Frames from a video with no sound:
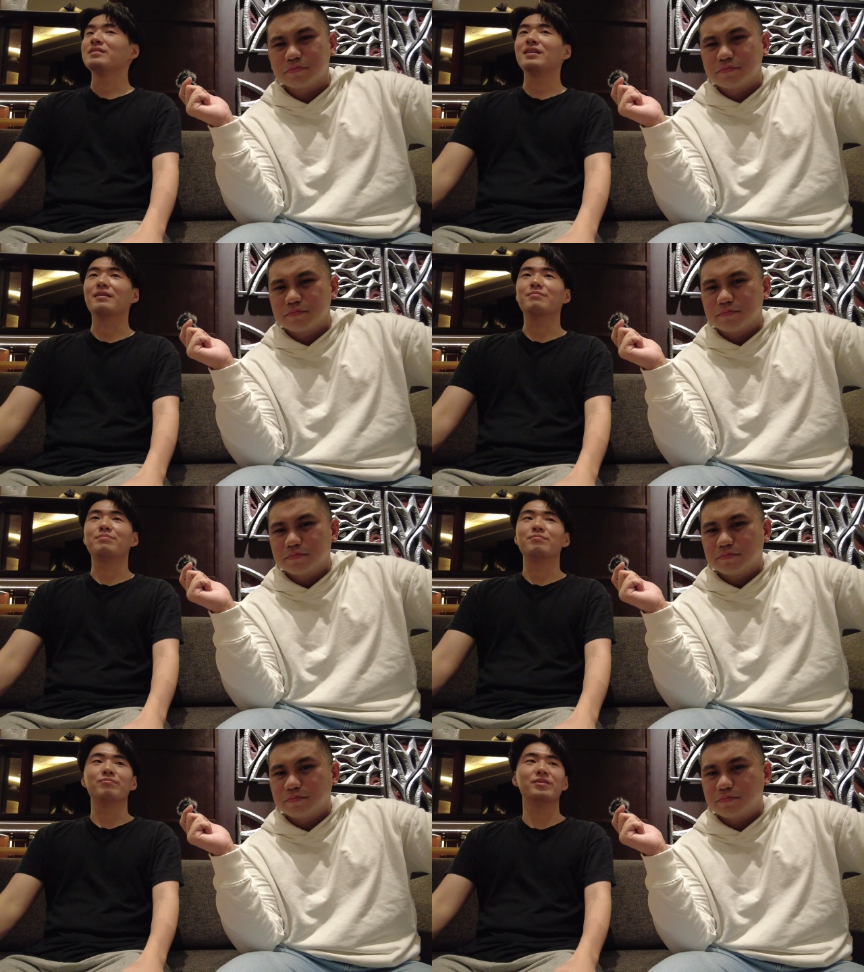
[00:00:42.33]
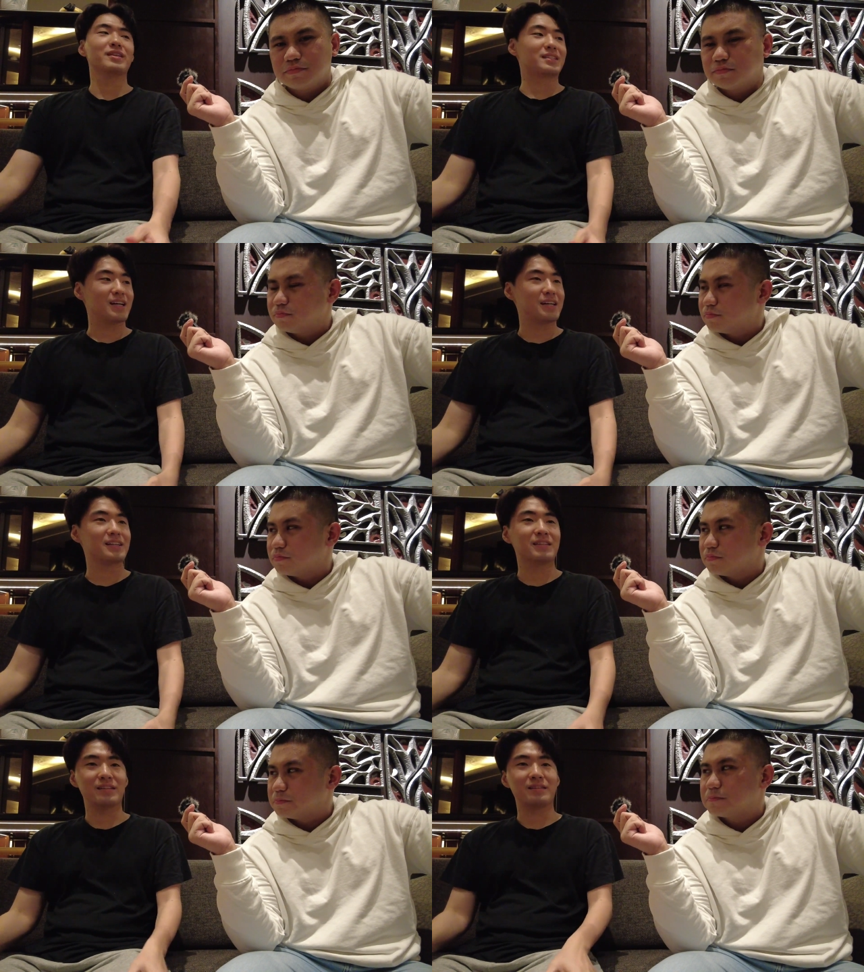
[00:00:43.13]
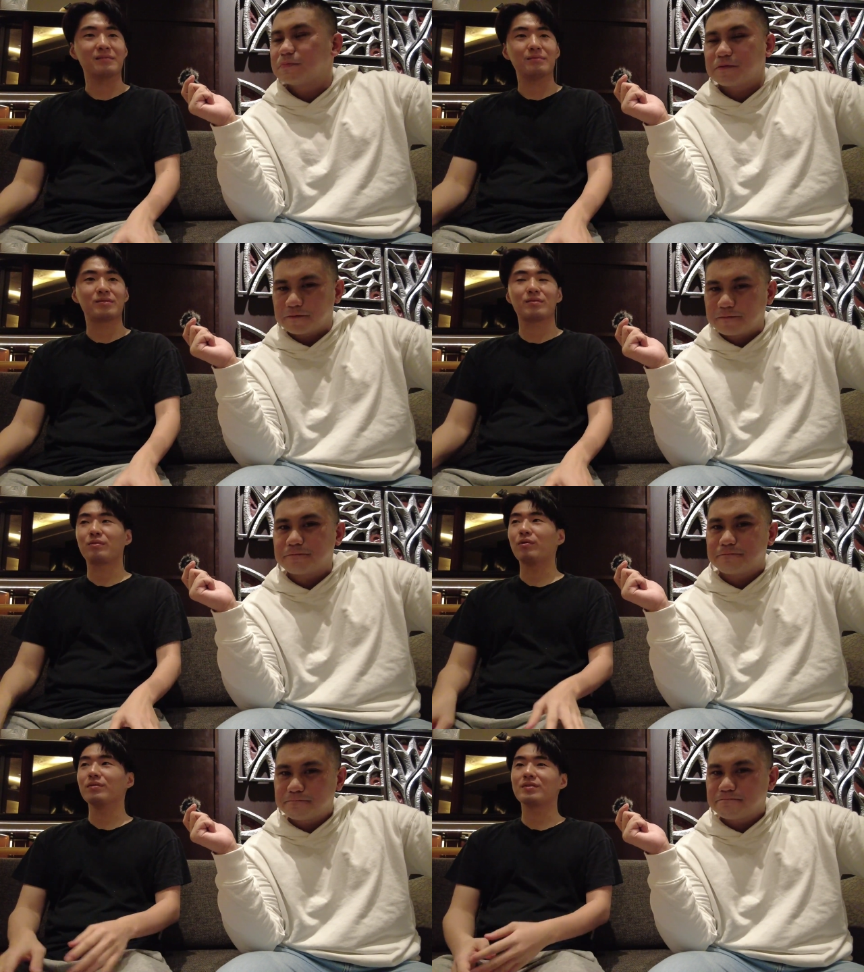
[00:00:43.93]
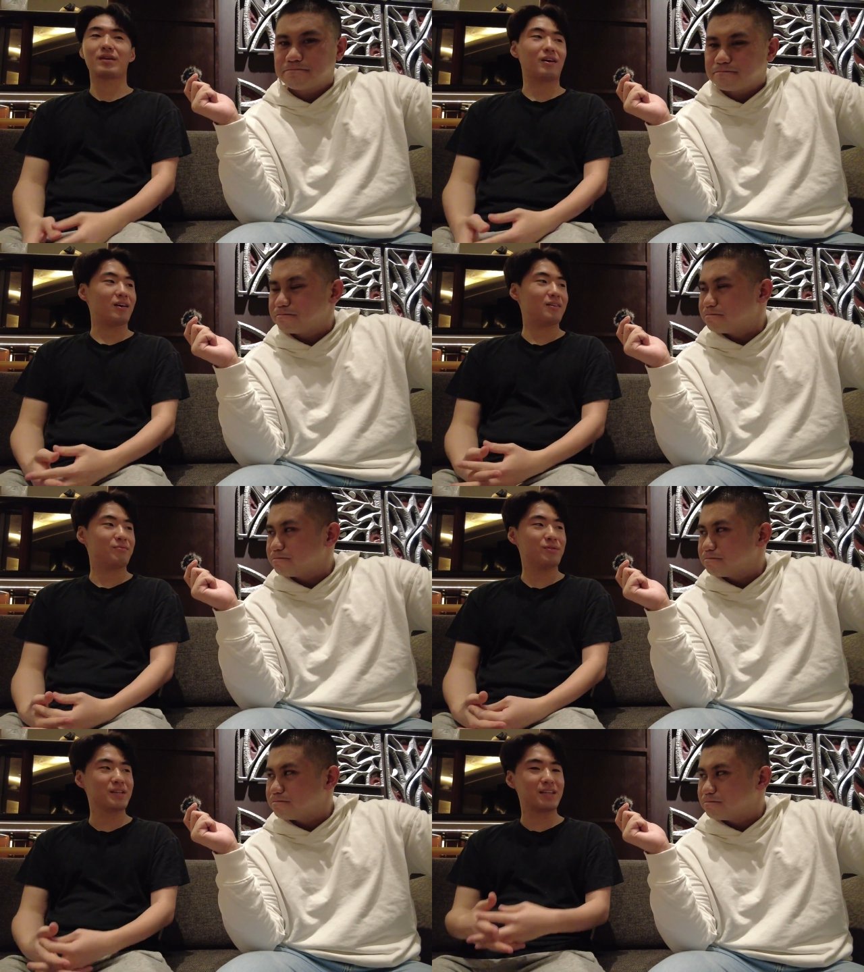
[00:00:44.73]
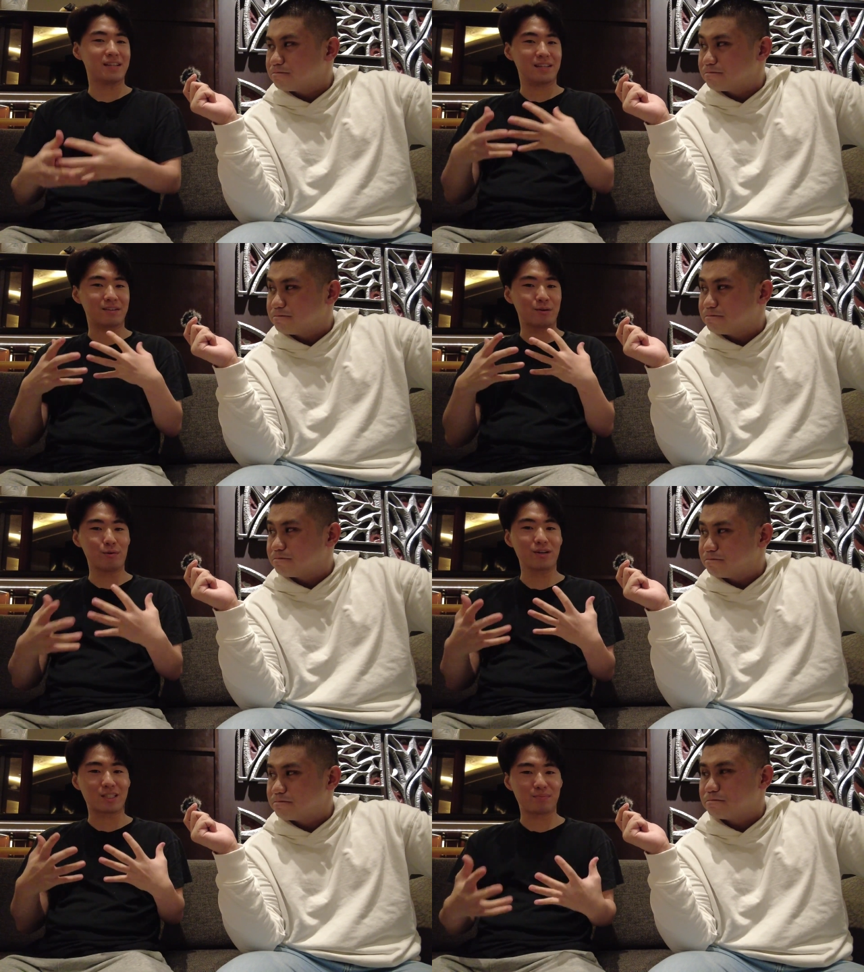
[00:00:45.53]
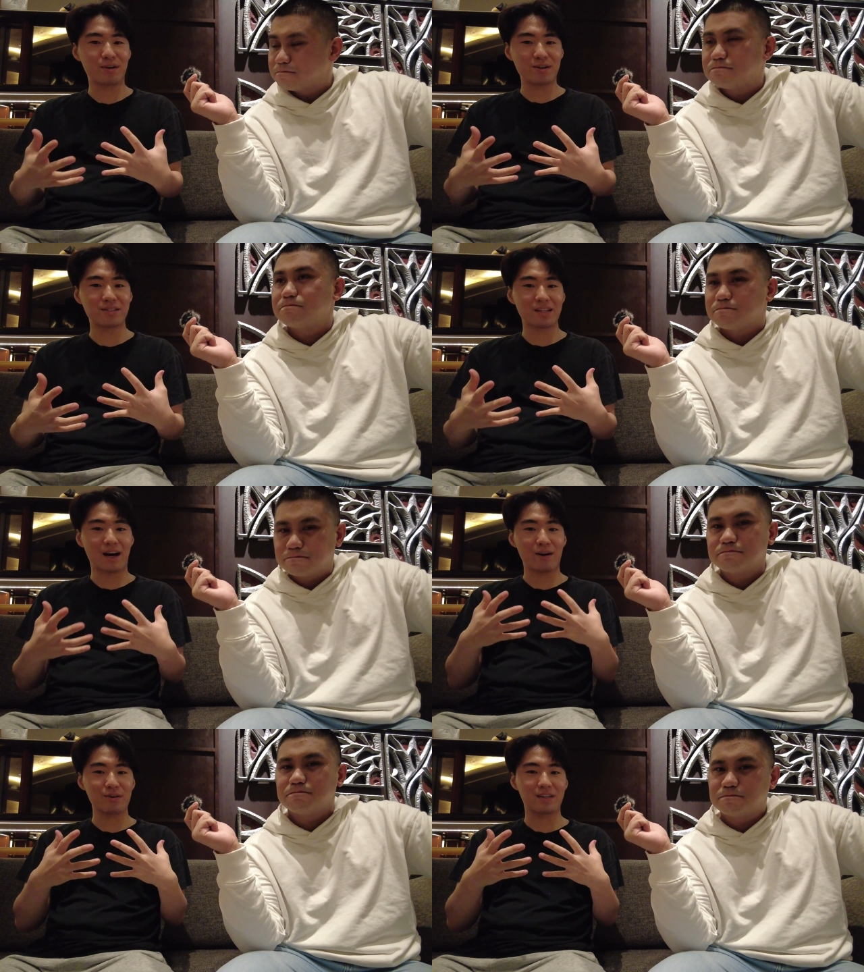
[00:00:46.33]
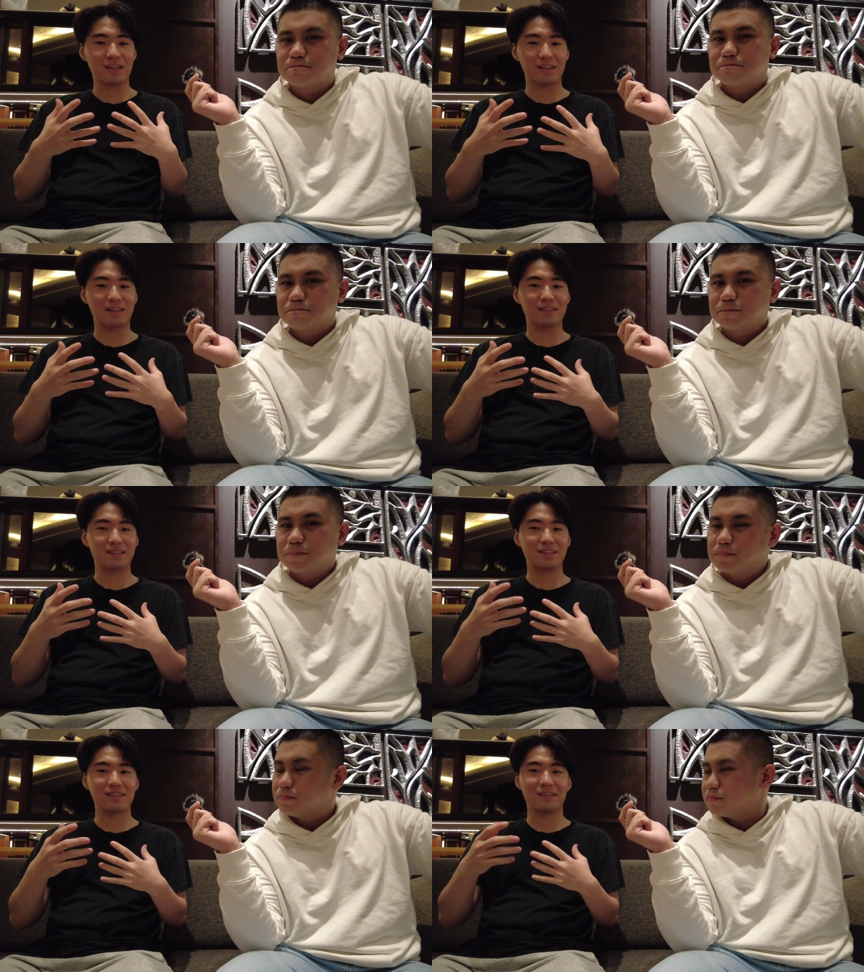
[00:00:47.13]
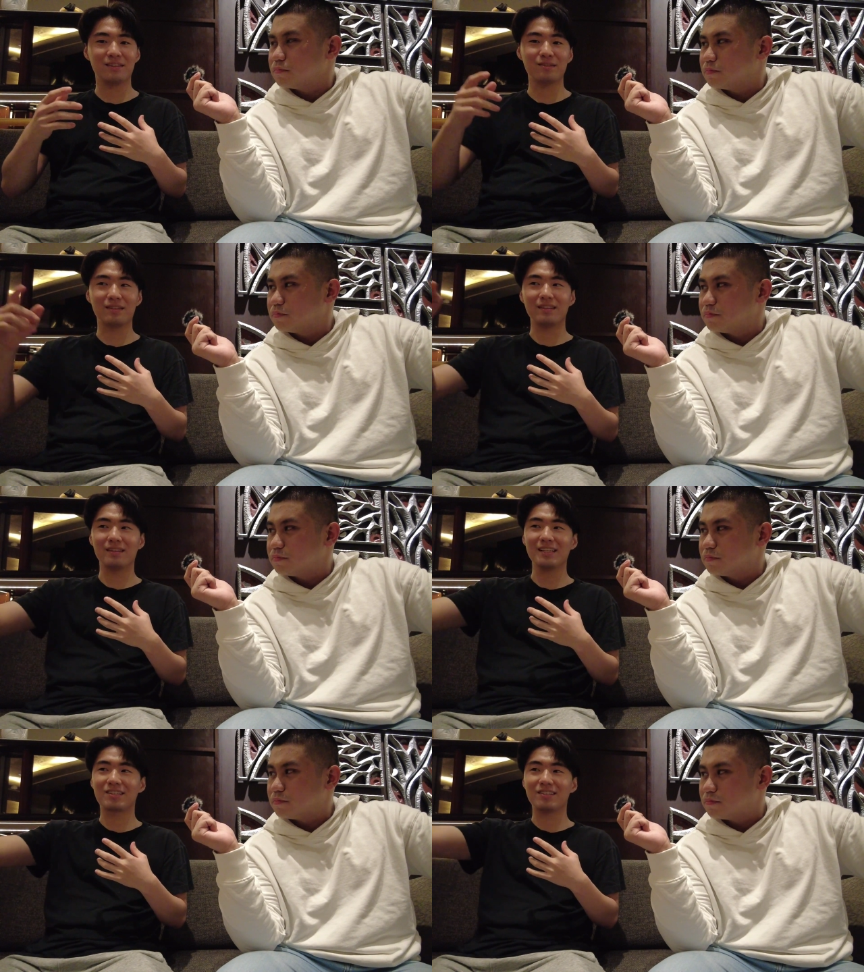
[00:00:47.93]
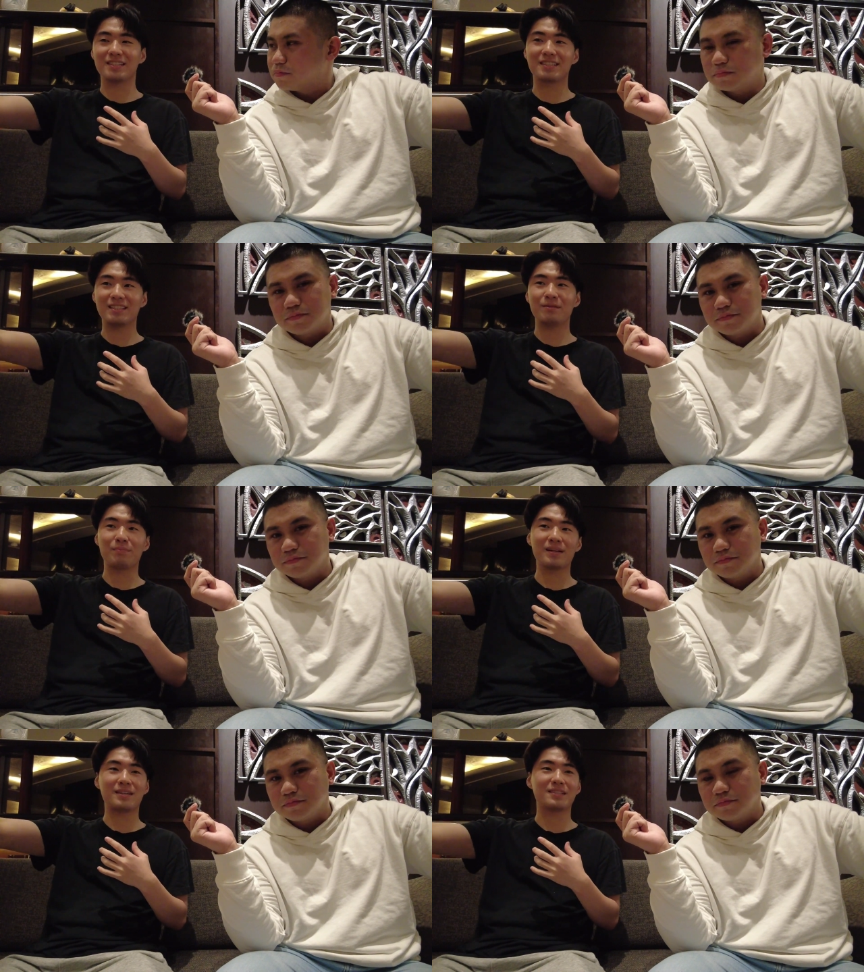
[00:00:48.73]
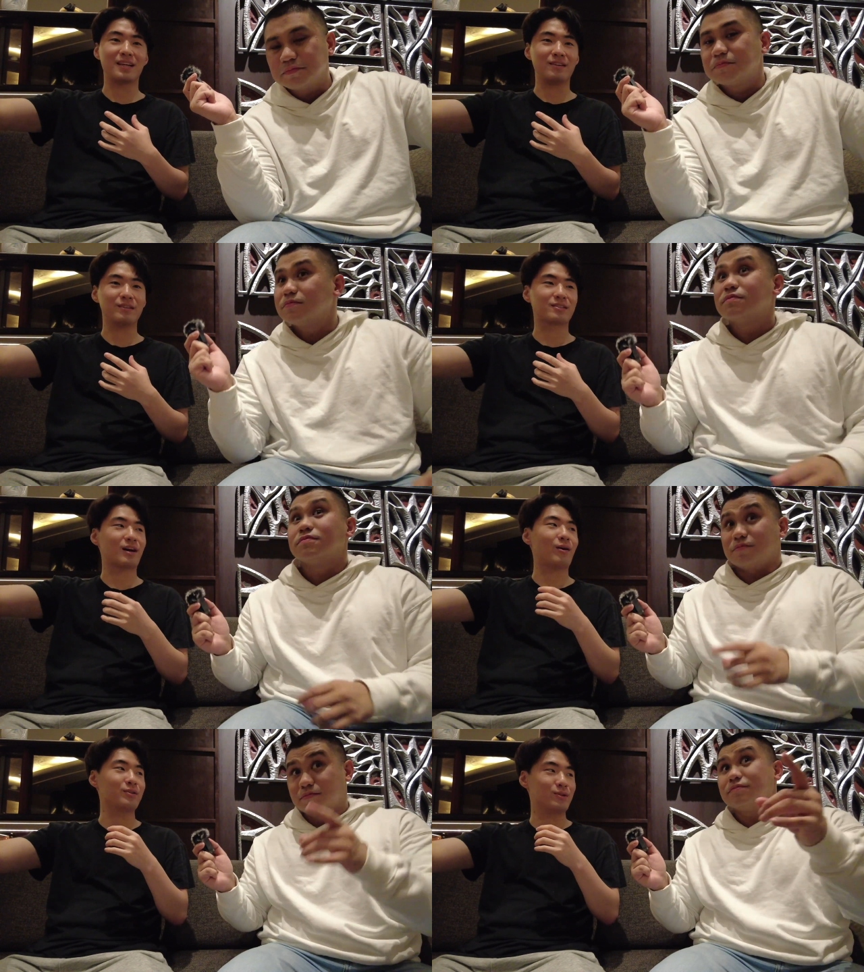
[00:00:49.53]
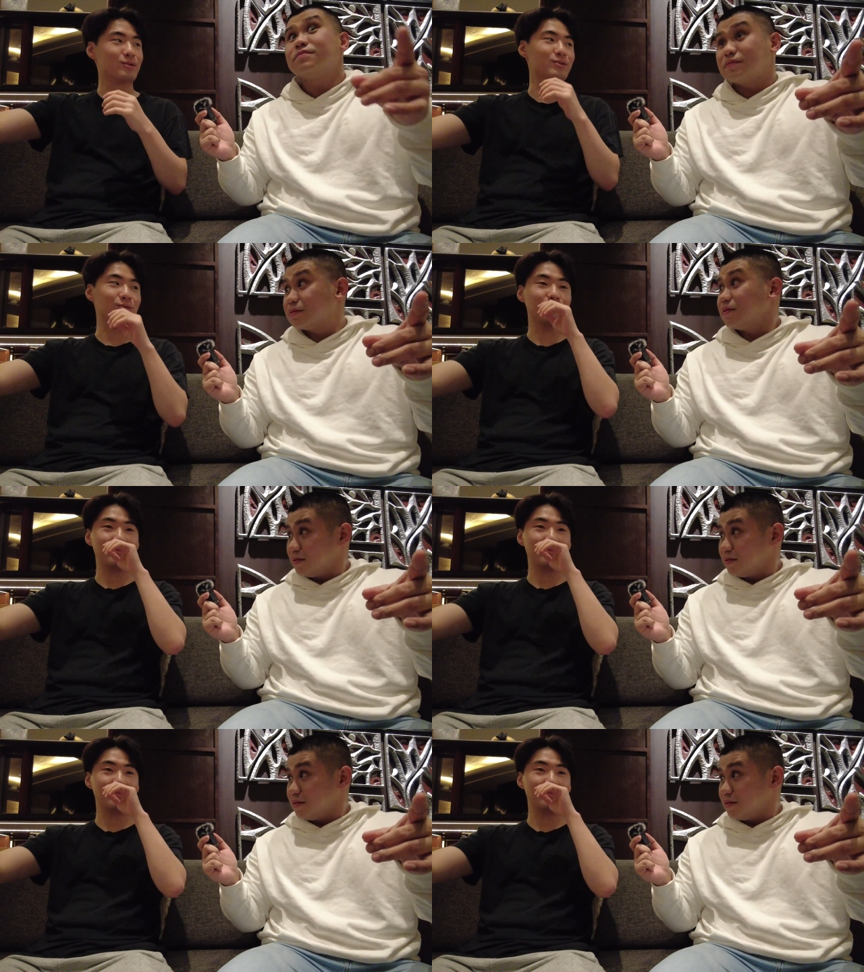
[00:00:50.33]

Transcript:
Speaker 1: yeah, really excited, and then it's like a really cool experience. How you can, you literally see the players that you saw on YouTube.